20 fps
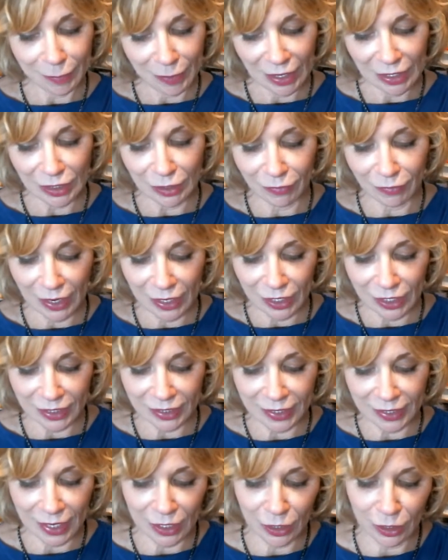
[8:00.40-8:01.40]
at Pennsylvania
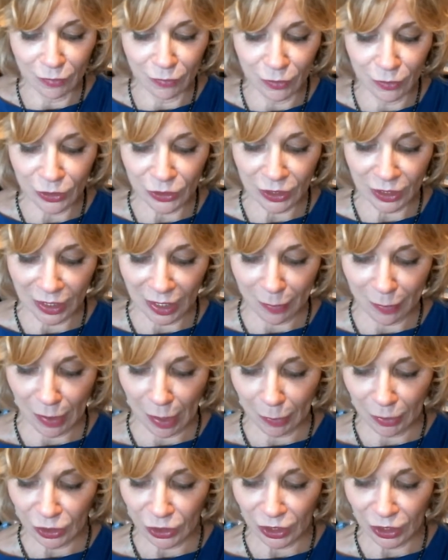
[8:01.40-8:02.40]
State University
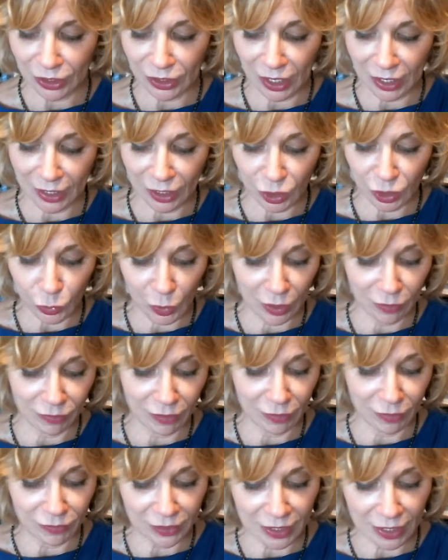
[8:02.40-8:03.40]
published a study in
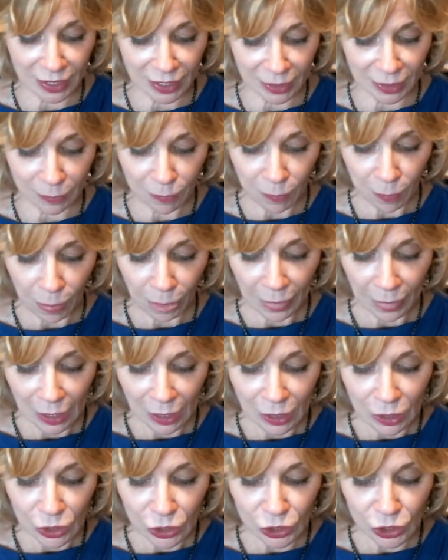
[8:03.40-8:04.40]
2015
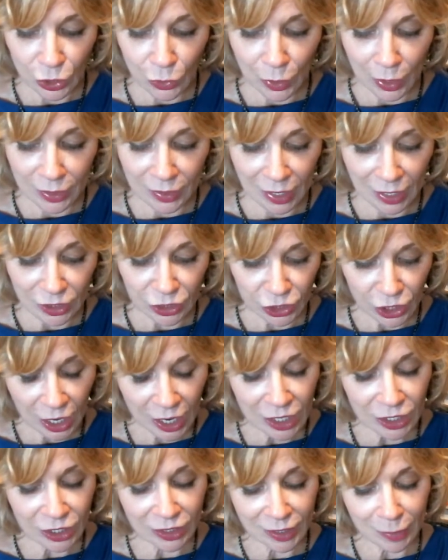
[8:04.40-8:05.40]
showing that
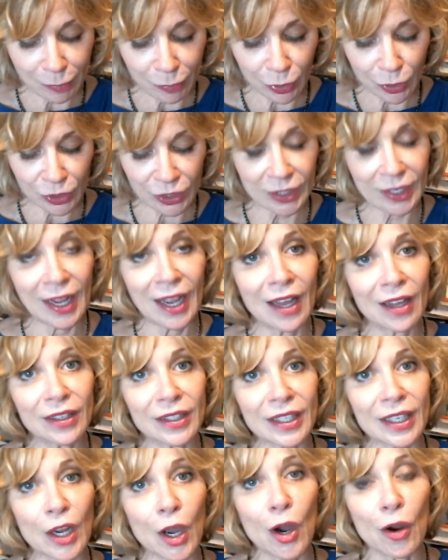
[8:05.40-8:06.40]
changes in
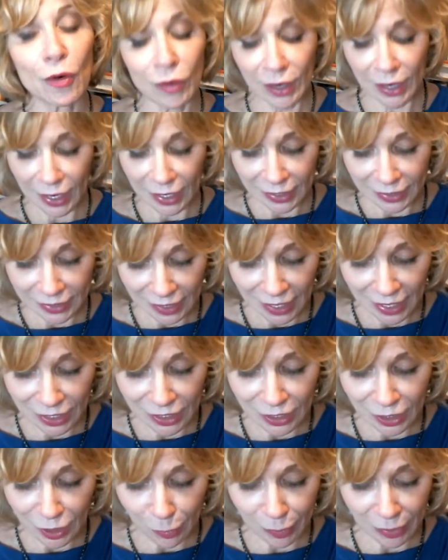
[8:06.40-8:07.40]
personality over a
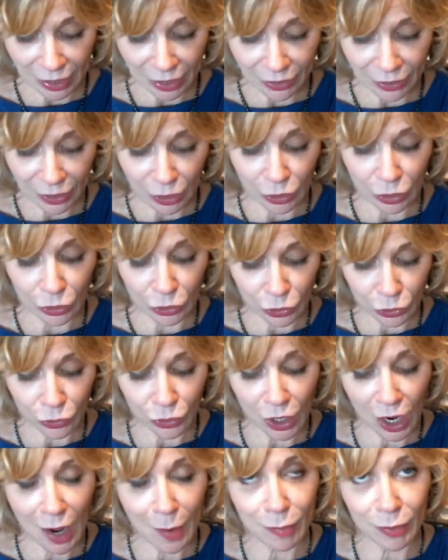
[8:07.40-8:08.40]
10-year period
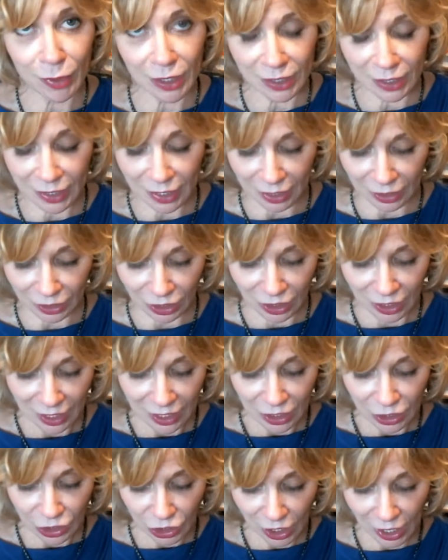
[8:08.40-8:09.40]
do not predict
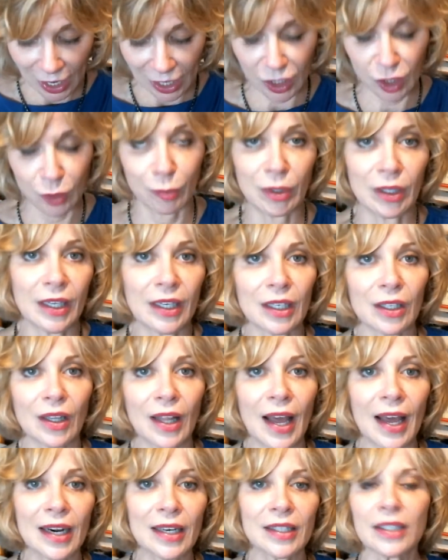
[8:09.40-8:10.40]
change in
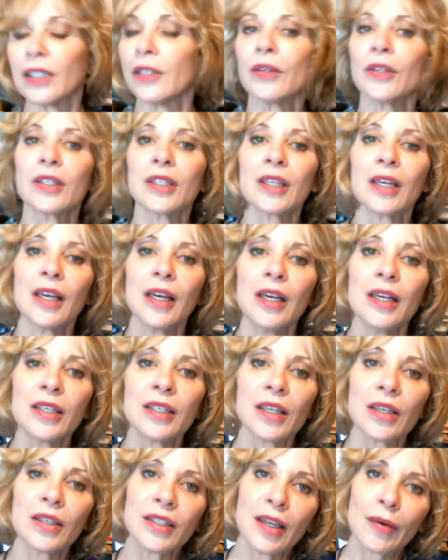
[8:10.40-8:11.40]
political attitudes.
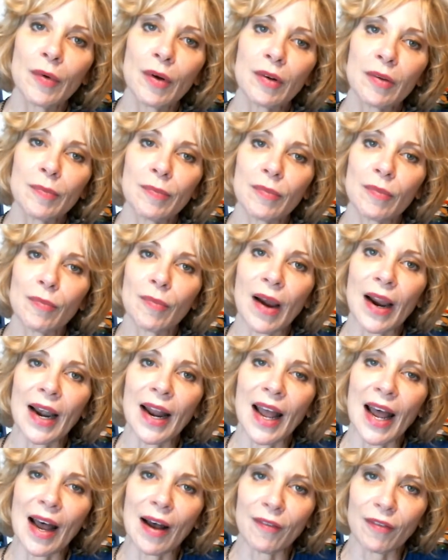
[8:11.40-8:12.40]
So someone
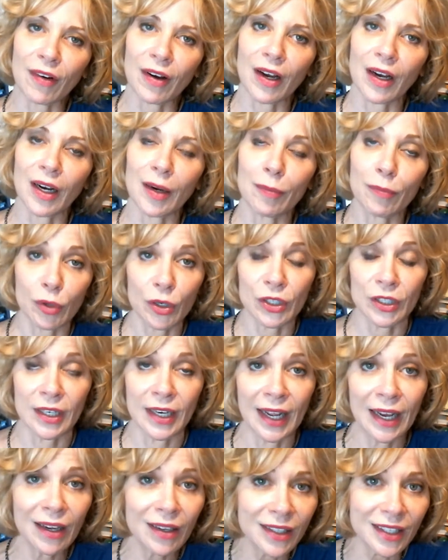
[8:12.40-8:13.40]
might have a
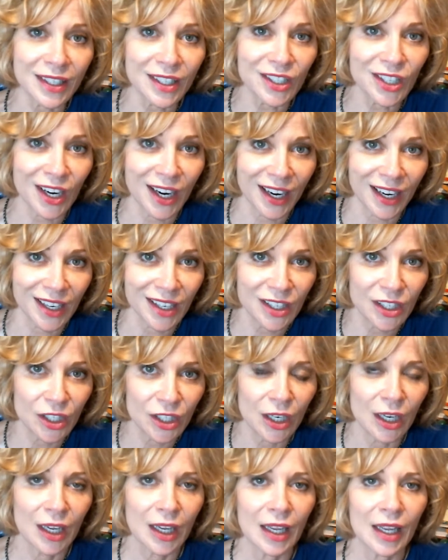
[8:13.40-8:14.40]
personality change,